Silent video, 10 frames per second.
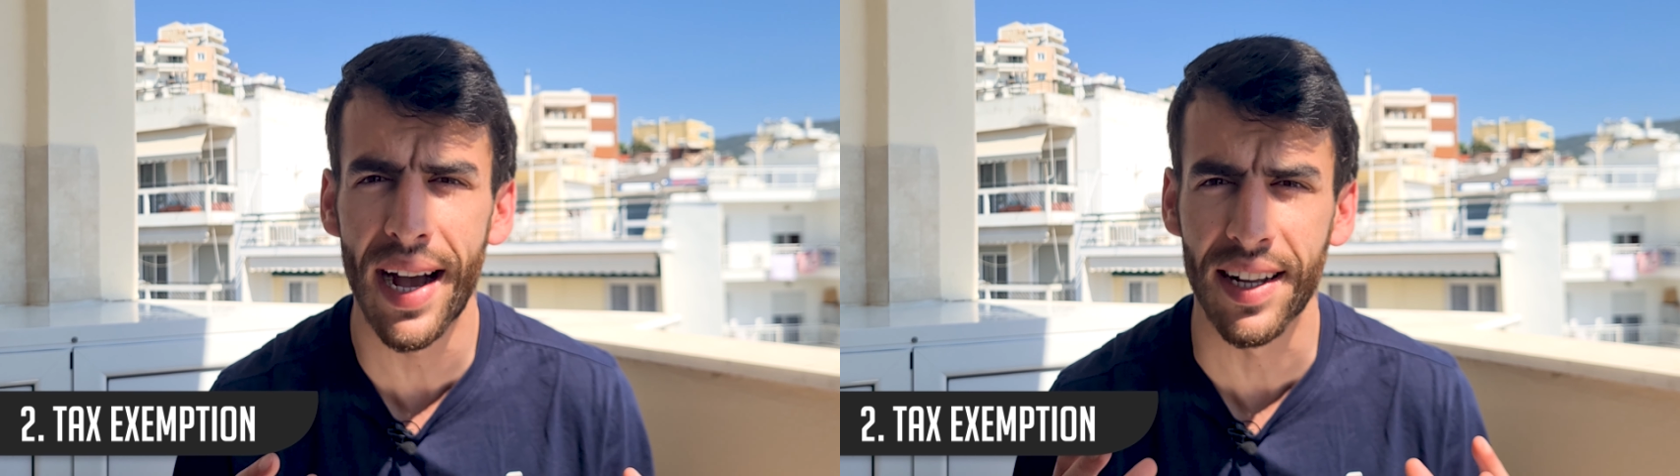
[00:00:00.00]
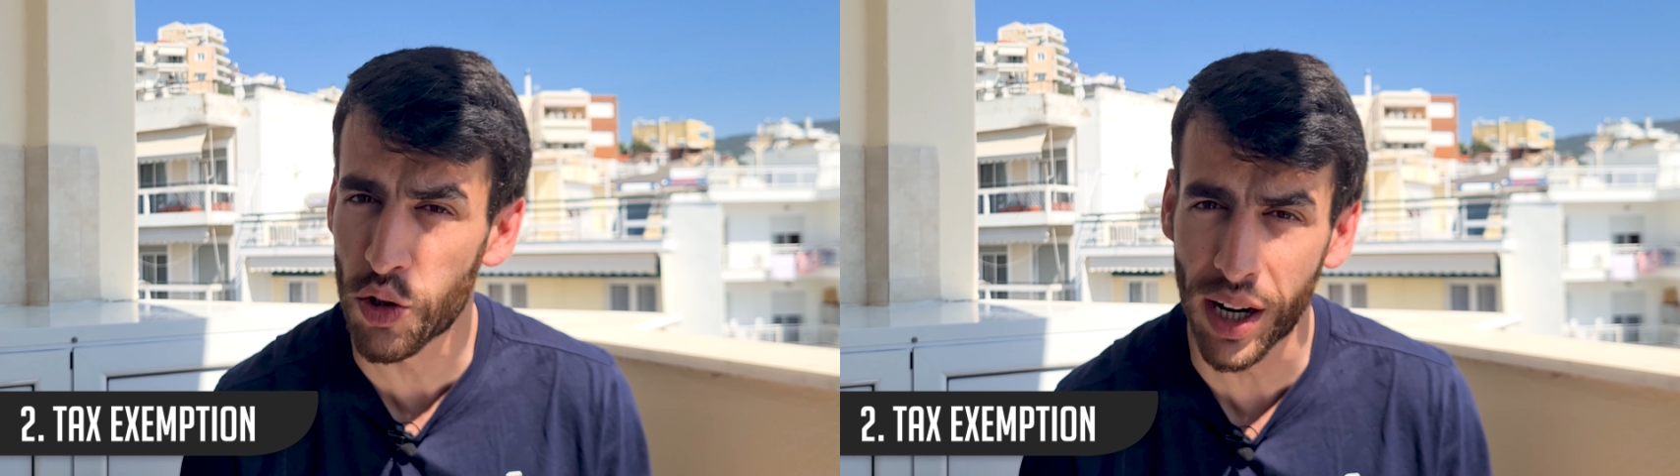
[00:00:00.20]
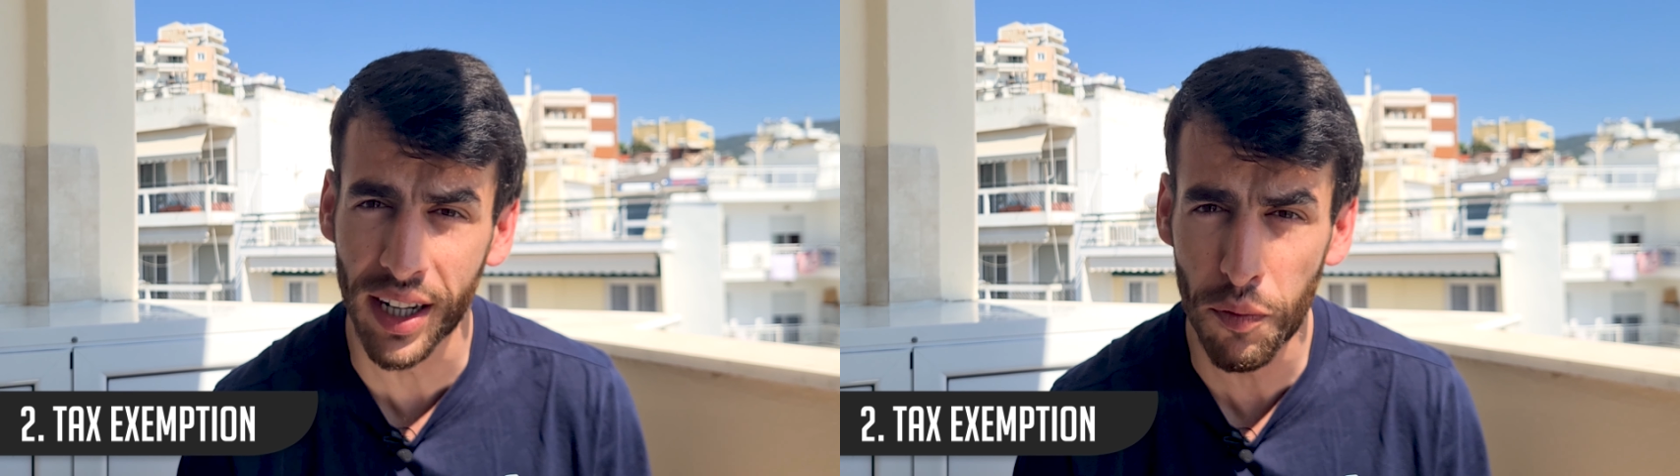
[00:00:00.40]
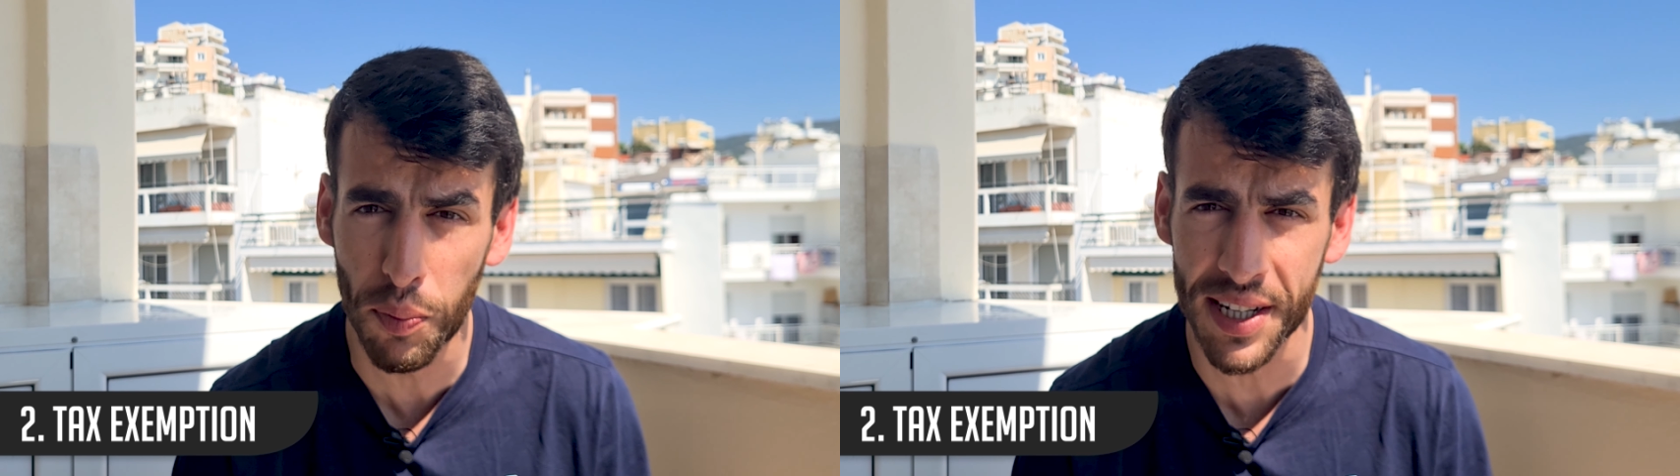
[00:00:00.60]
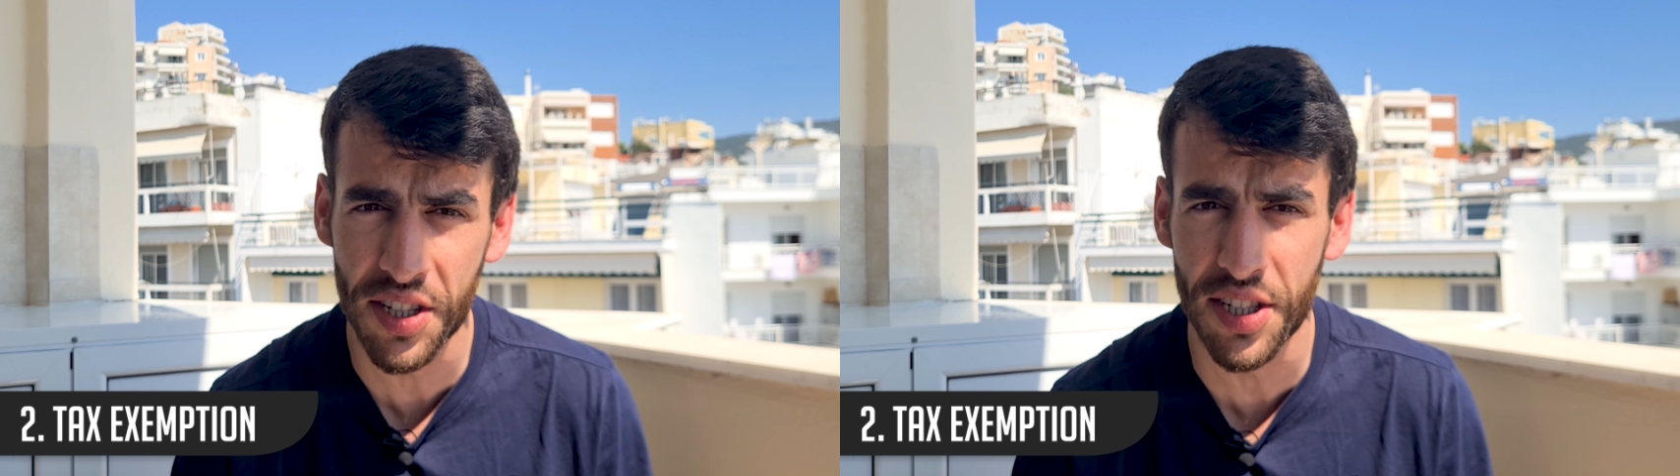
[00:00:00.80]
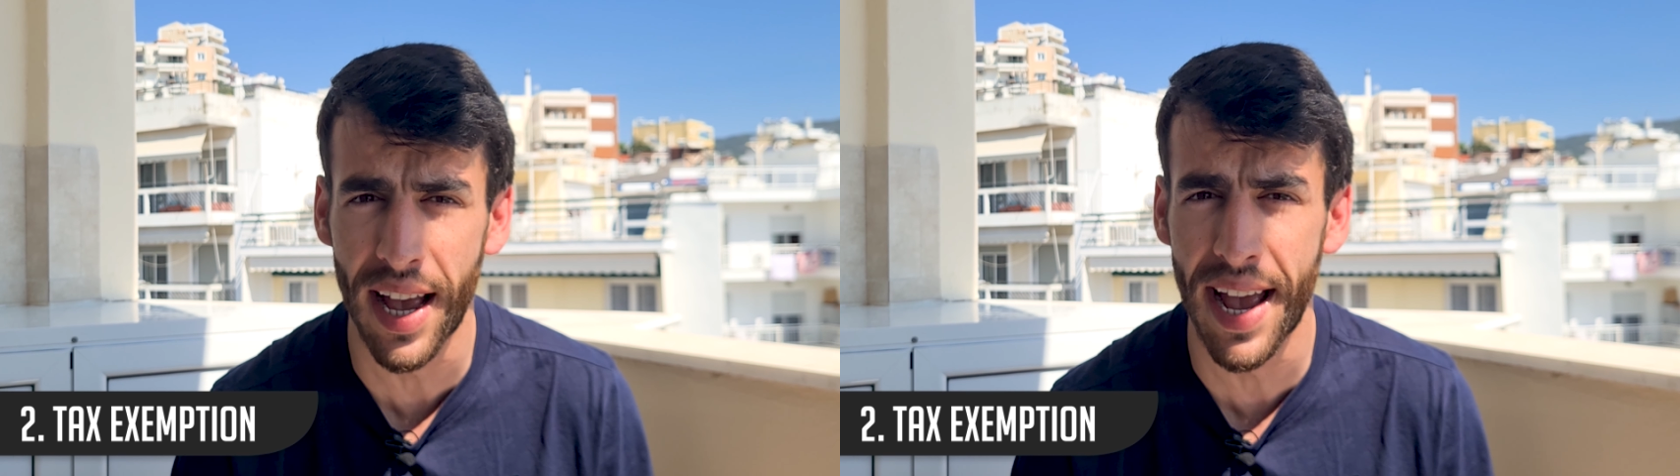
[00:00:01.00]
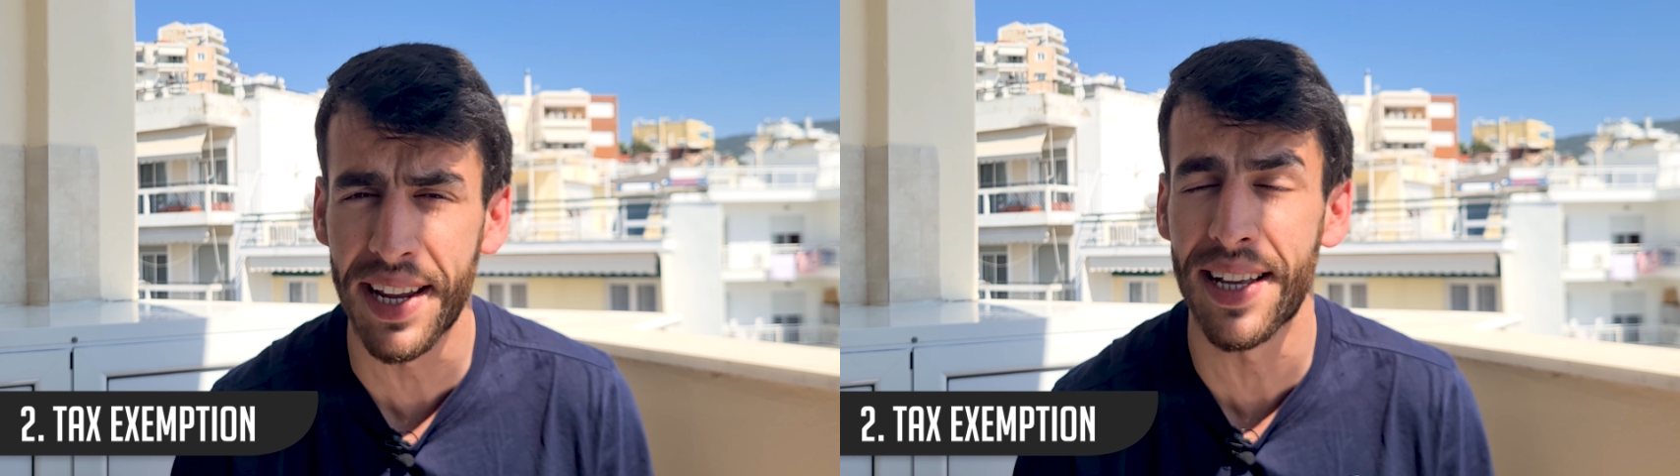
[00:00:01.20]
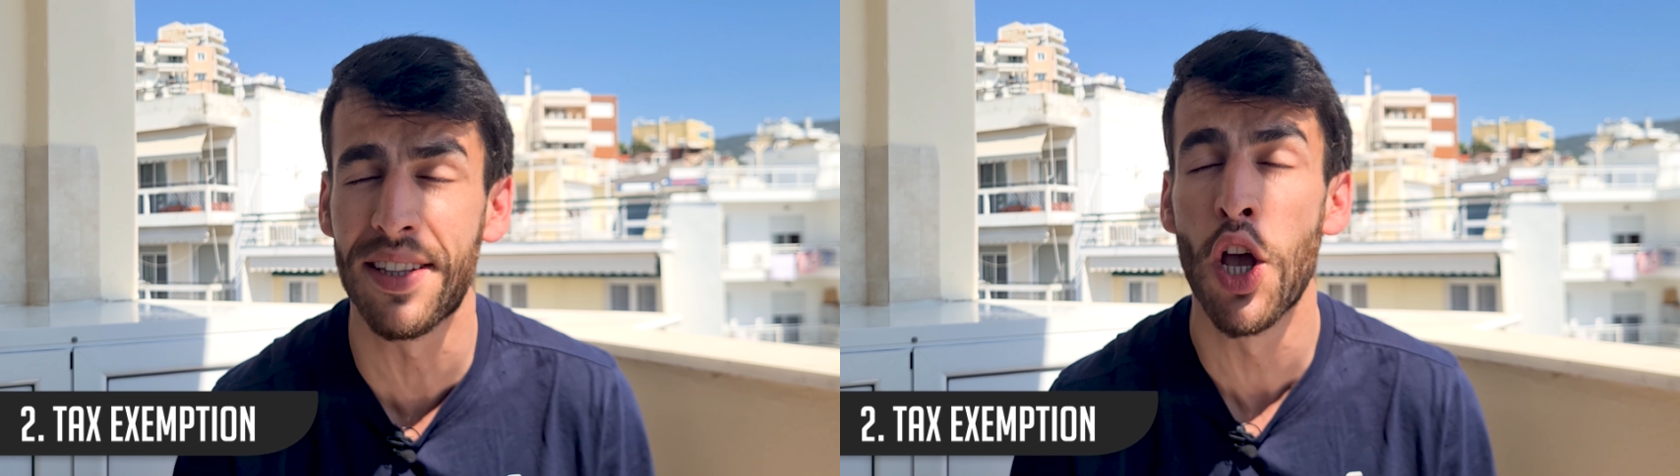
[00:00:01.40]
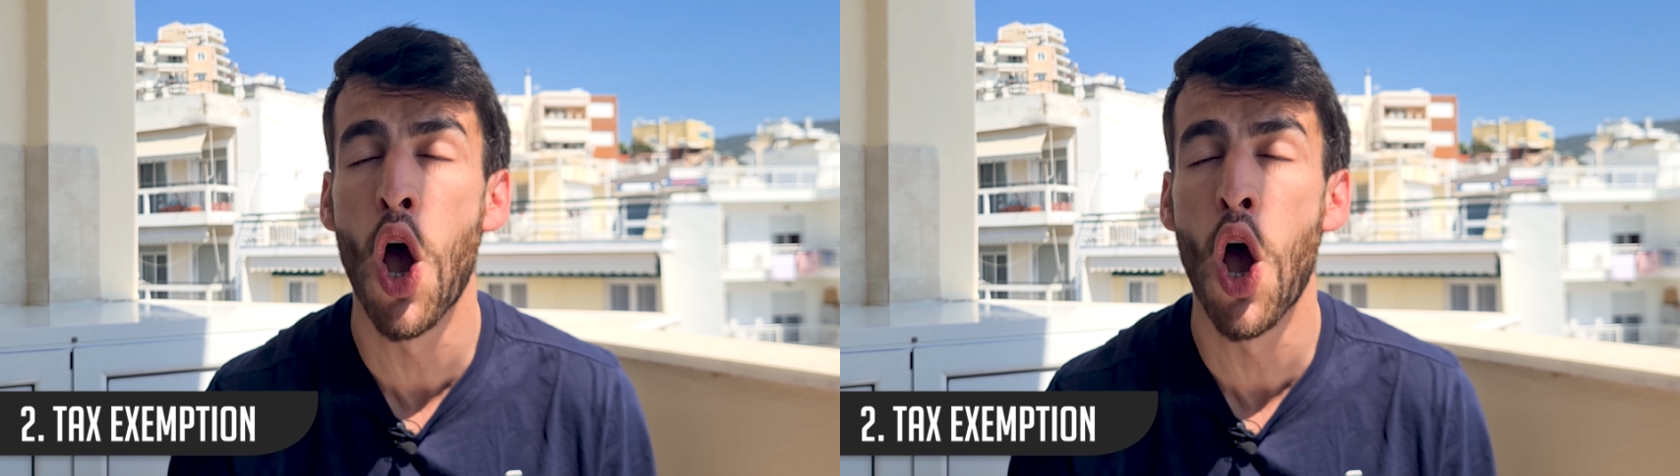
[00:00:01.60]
attractive prices and get